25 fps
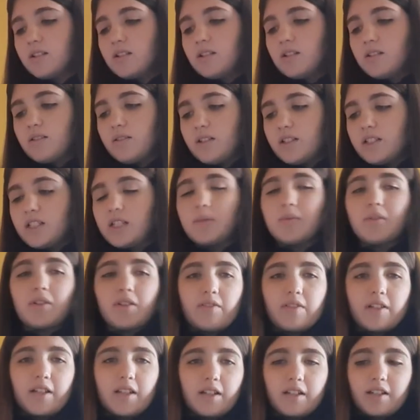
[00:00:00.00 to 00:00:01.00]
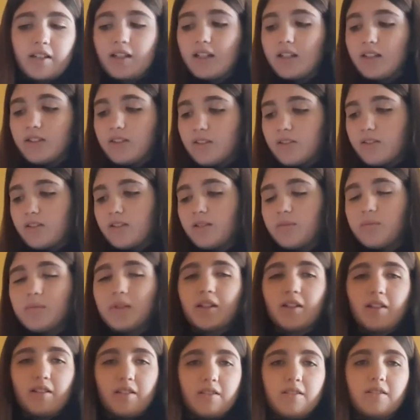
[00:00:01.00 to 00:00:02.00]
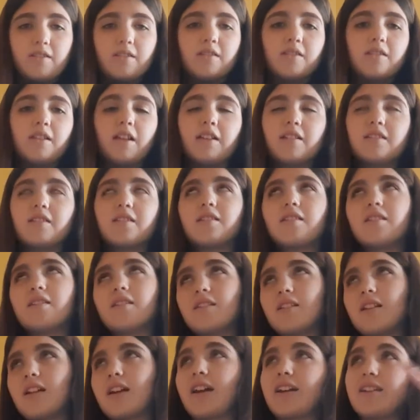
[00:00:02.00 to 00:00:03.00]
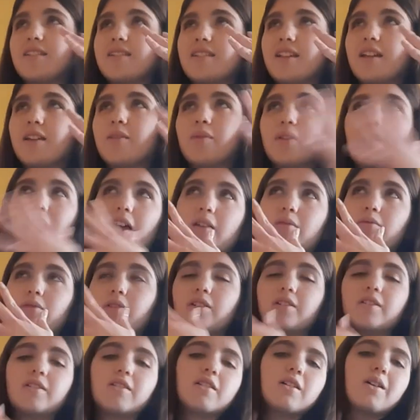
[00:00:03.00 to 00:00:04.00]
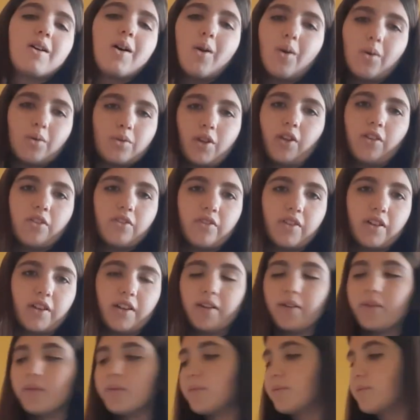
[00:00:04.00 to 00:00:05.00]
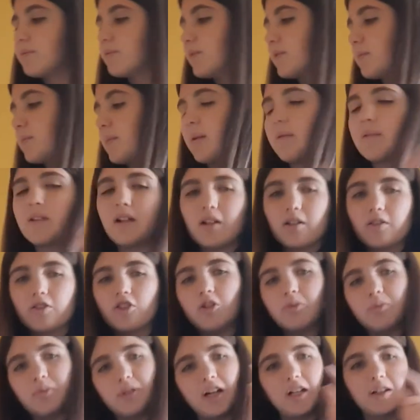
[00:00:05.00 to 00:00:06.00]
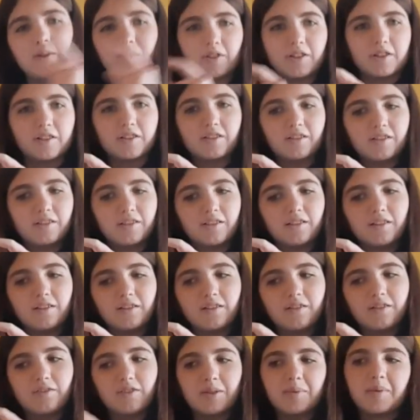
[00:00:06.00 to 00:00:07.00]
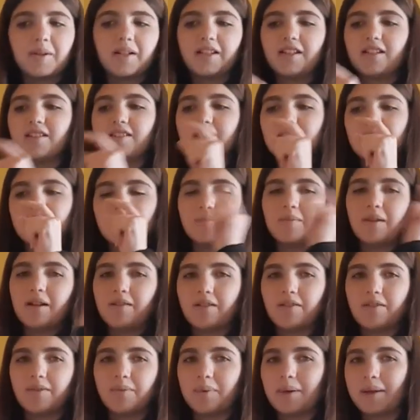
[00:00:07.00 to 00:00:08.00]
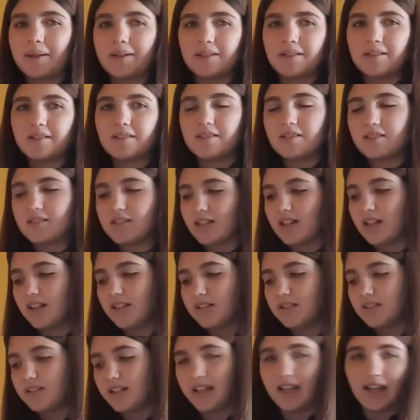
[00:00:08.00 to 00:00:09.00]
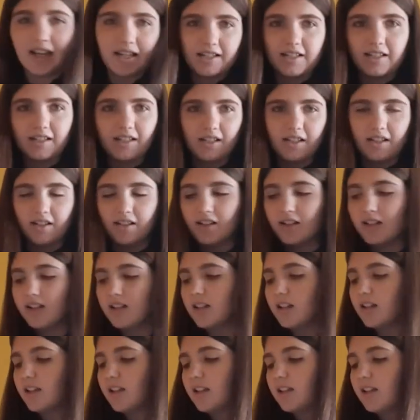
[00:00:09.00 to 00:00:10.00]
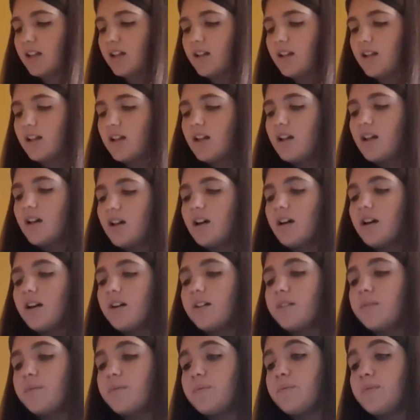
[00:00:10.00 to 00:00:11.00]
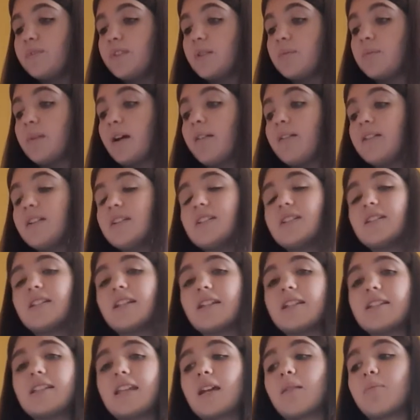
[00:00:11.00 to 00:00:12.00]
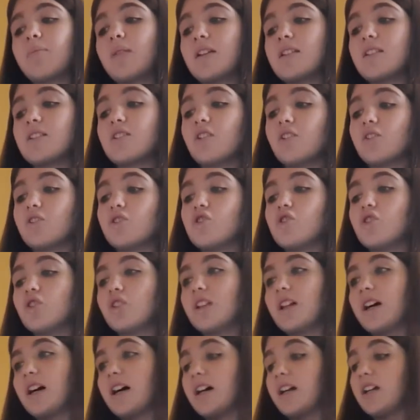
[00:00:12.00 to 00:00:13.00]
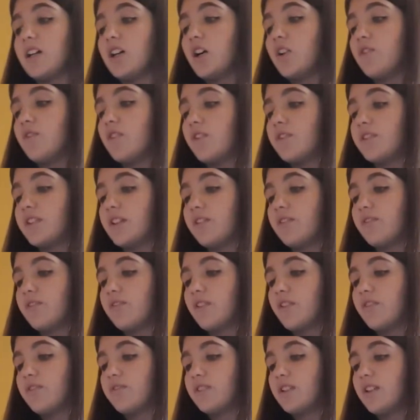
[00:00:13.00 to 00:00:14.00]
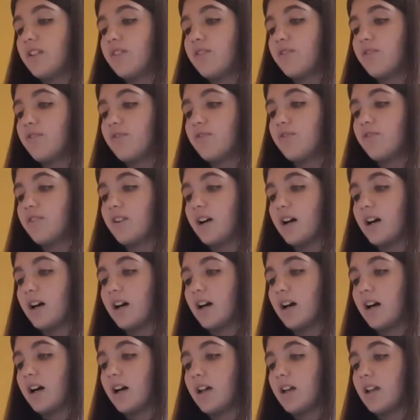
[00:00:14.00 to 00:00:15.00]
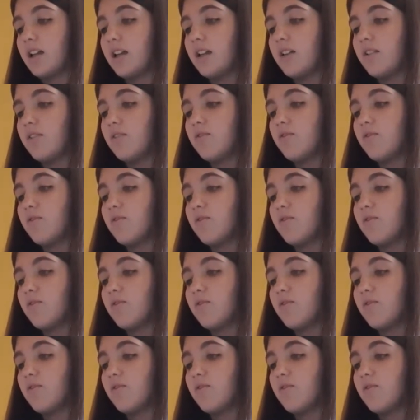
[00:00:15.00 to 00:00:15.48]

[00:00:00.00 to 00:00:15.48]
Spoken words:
which I'm not really going to get into it because that's, like I said with Edward, a whole nother video. Maybe I'll group Edward rebellions and Mary rebellions together, like I did here. The marriage didn't take place until July of 1555,